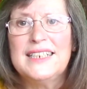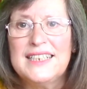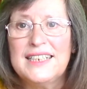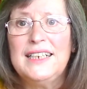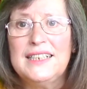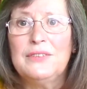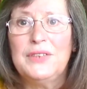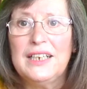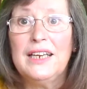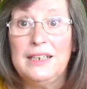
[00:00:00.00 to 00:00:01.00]
Seeds of
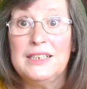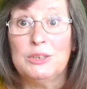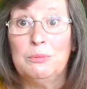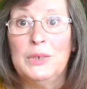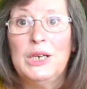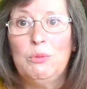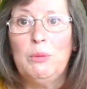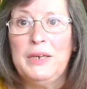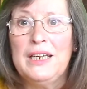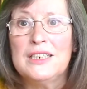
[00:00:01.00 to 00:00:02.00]
the kingdom were
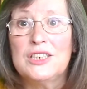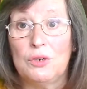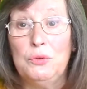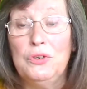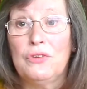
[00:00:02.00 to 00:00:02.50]
being sown